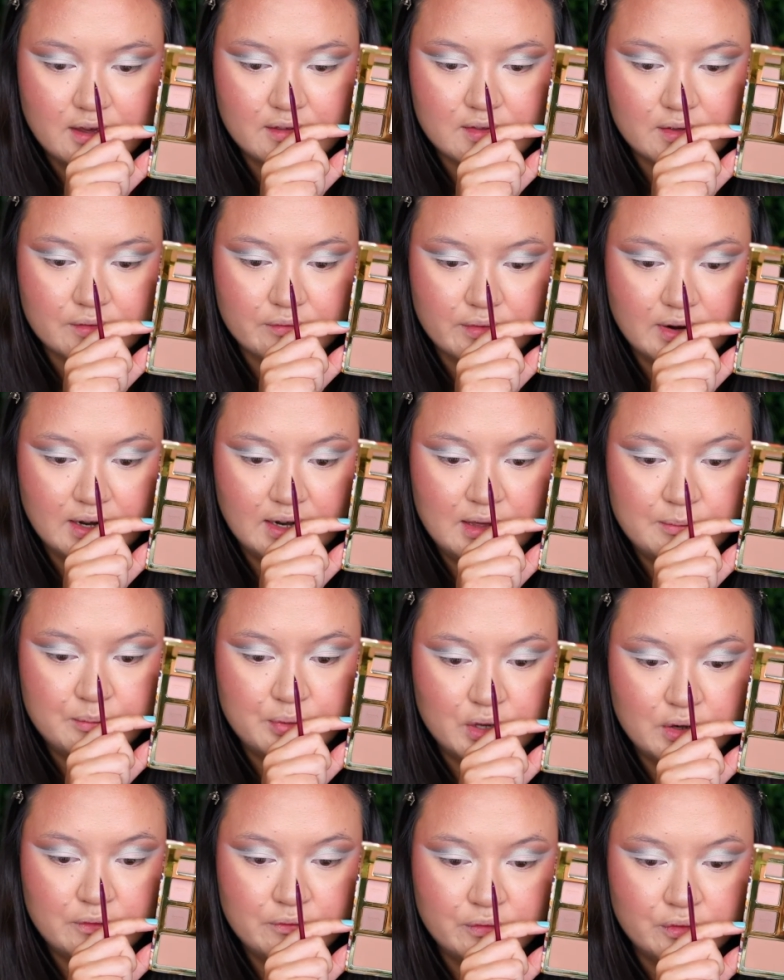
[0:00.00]
It's a really
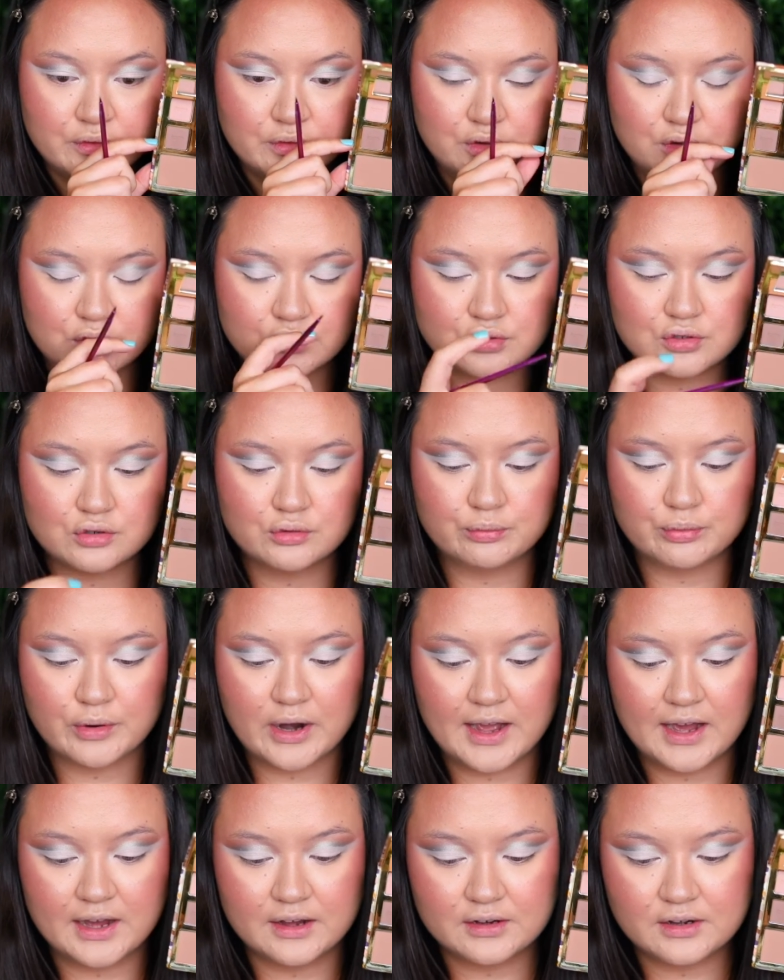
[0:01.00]
beautiful neutral
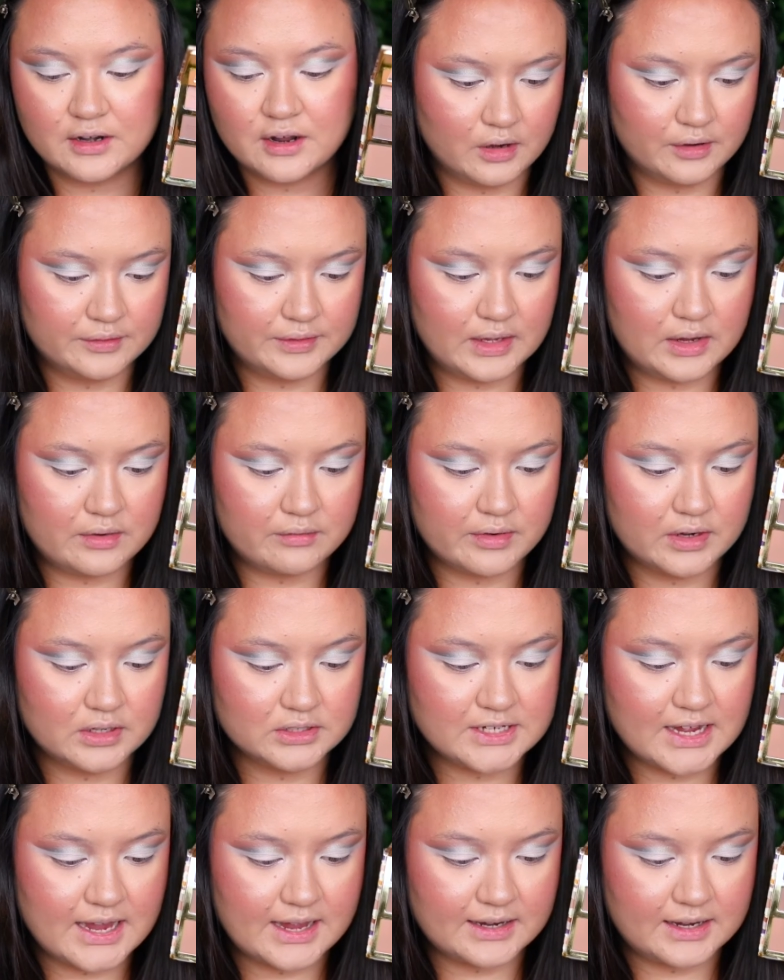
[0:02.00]
brown on the
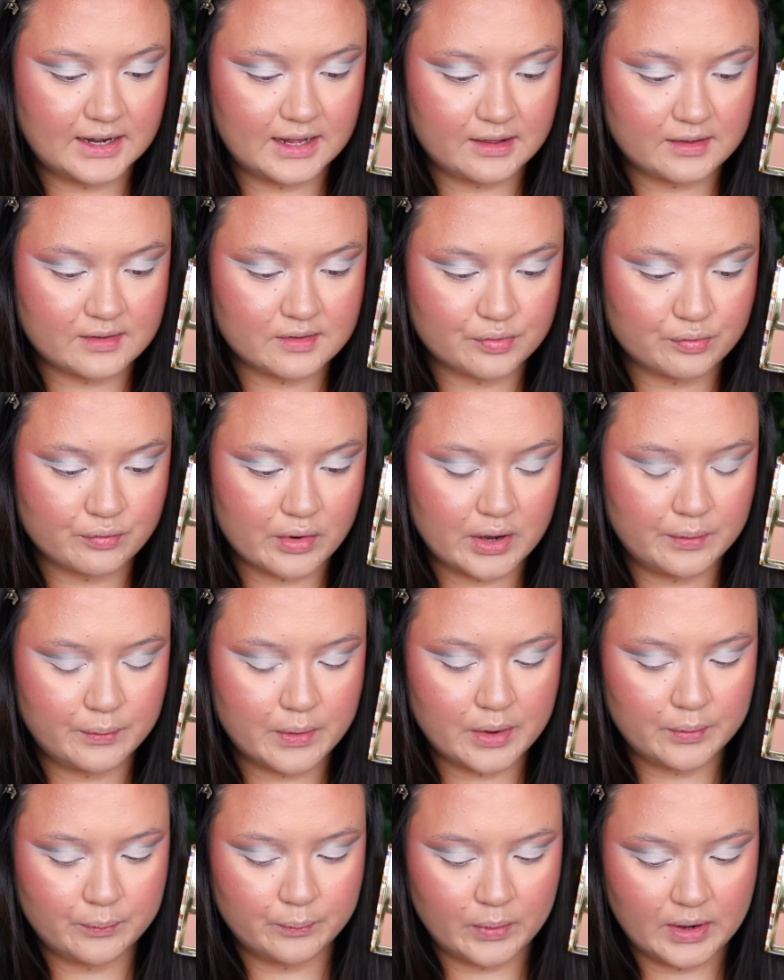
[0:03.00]
Real Techniques
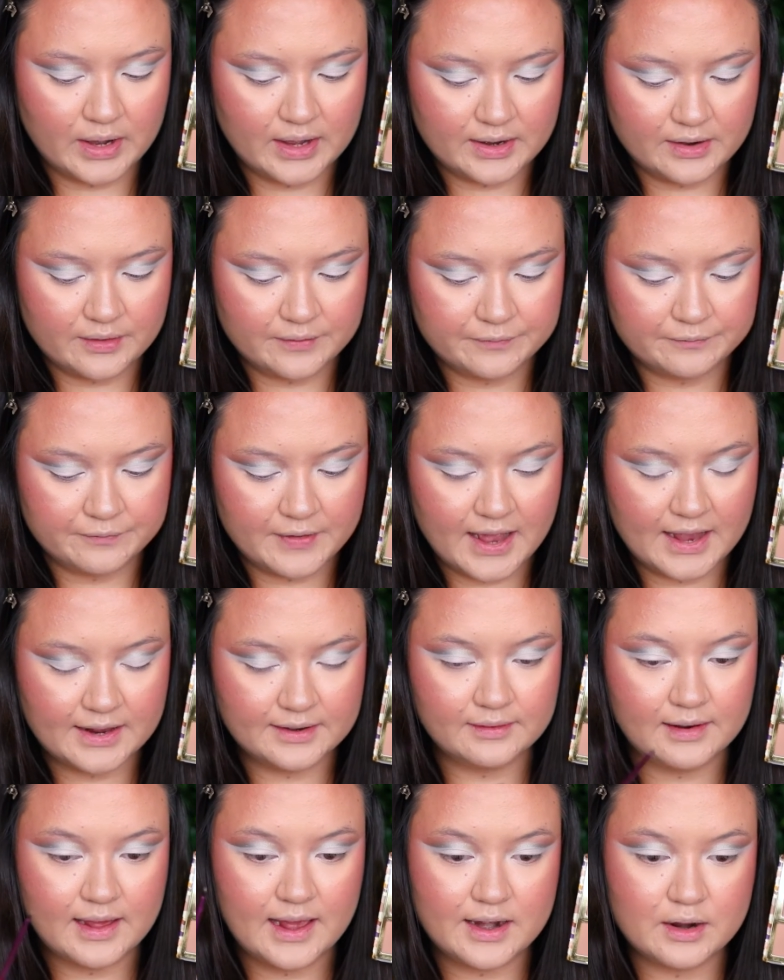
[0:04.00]
311
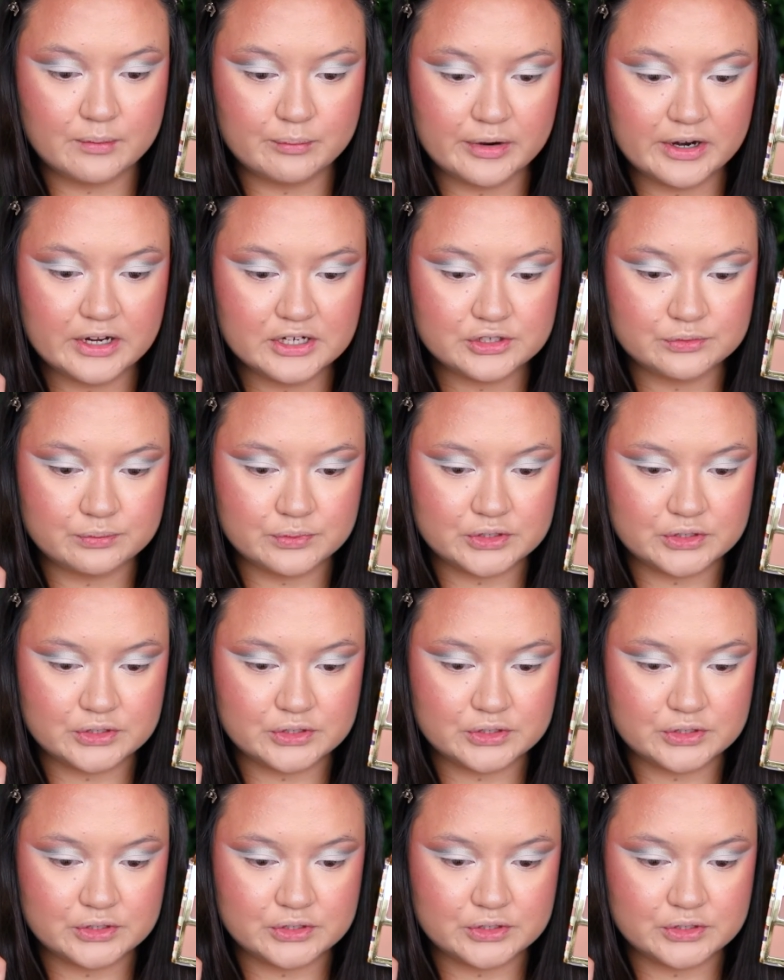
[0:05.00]
Fine Liner Brush,